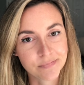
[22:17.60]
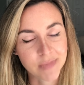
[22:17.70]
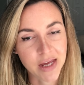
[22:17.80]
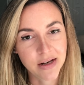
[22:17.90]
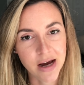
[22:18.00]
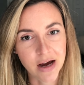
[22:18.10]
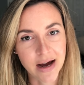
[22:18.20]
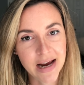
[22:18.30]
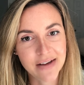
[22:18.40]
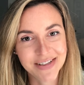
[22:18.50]
yeah,
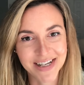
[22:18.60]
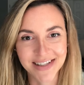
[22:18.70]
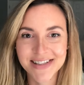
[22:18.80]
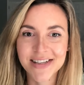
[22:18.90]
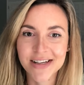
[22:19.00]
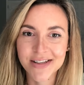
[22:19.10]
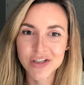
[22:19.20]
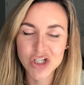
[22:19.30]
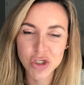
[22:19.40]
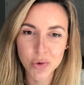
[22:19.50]
I have tons and tons
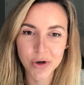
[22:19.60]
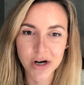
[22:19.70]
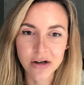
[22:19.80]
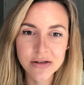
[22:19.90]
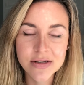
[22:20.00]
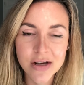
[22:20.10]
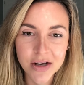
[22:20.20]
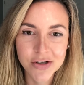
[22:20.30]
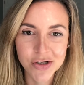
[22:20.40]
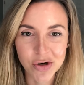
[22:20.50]
of tutorials,
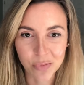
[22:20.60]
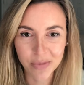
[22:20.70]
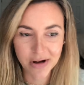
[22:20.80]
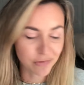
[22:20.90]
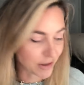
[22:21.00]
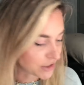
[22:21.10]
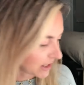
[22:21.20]
so don't be afraid to